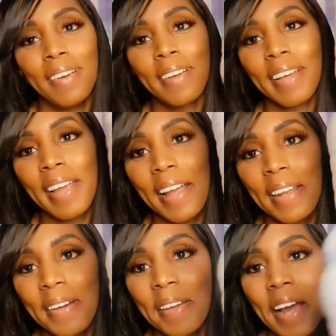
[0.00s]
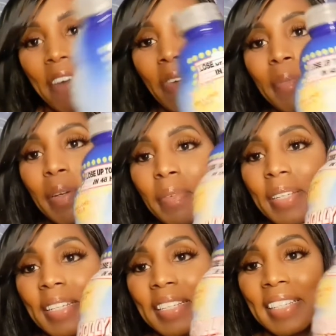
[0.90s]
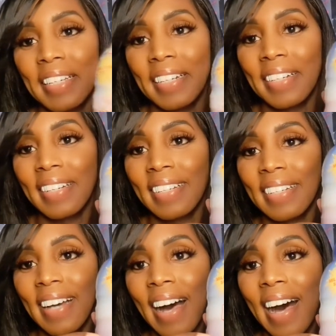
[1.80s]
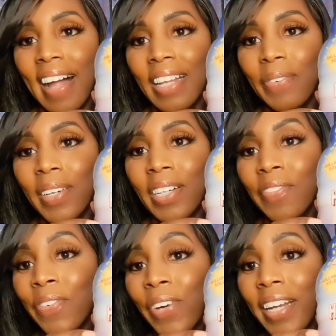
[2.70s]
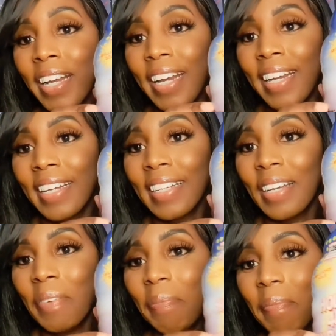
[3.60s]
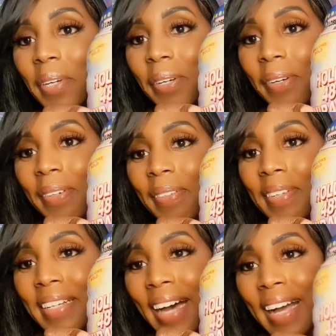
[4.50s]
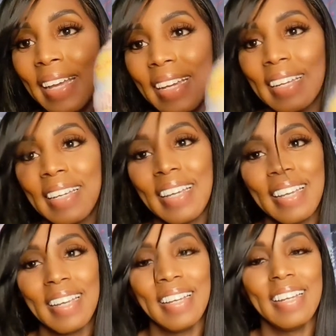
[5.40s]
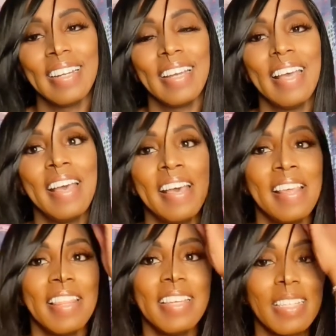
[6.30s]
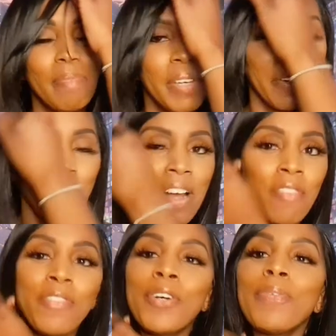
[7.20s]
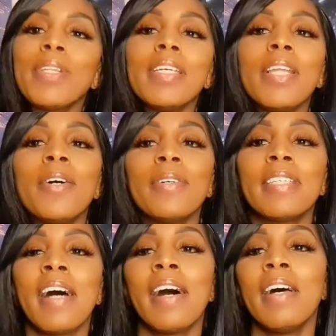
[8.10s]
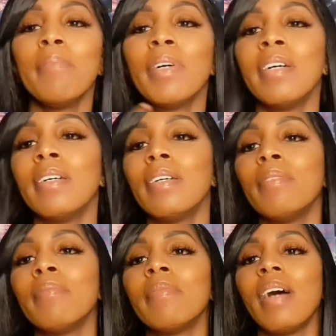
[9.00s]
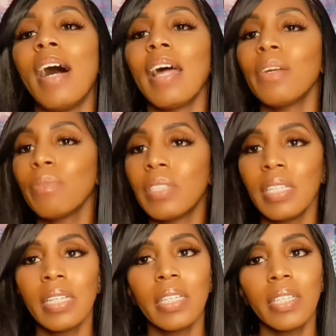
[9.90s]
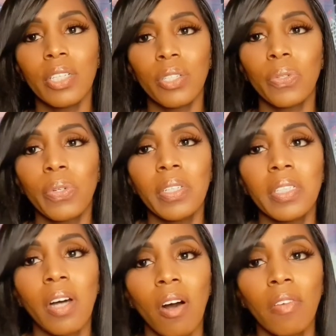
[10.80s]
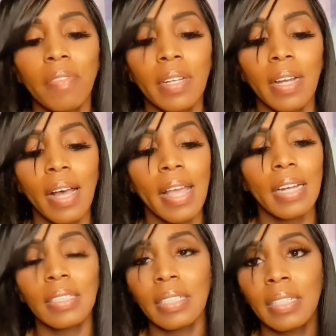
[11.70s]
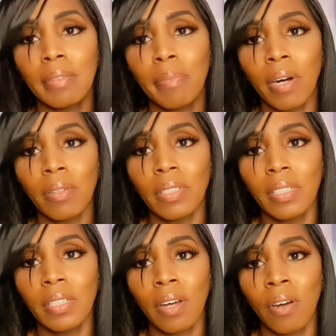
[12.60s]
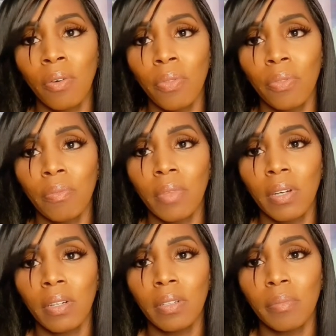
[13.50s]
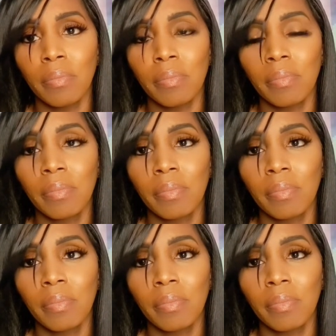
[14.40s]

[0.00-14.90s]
Okay, I know y'all remember this year, the Hollywood 48 Miracle Diet. And this has been around for a really long time. I don't see it in the stores often. I actually bought this on